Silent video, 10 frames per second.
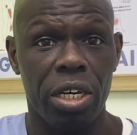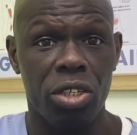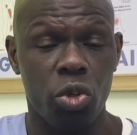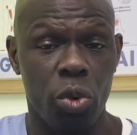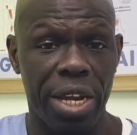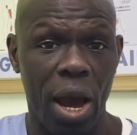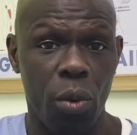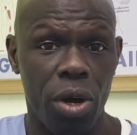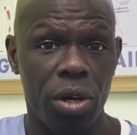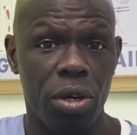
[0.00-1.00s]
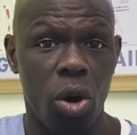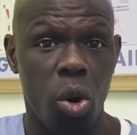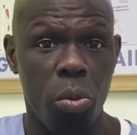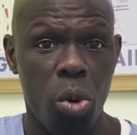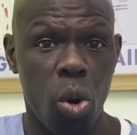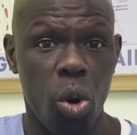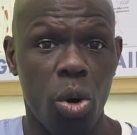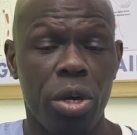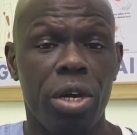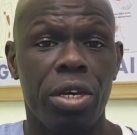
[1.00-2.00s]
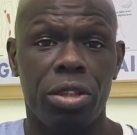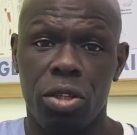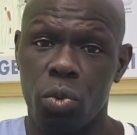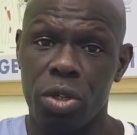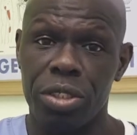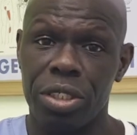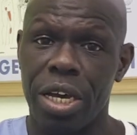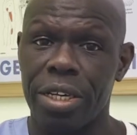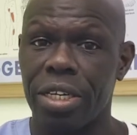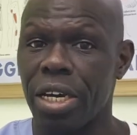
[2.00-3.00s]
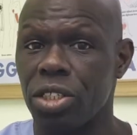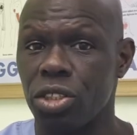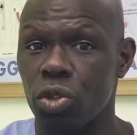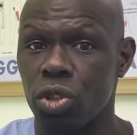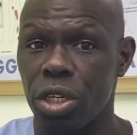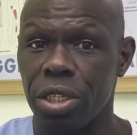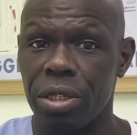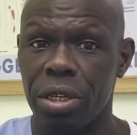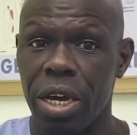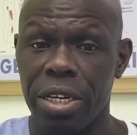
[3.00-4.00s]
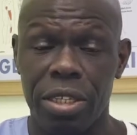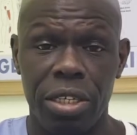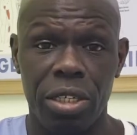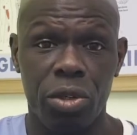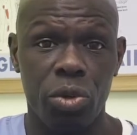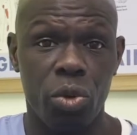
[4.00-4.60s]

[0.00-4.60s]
to an hour or more. The ones that's actually using anything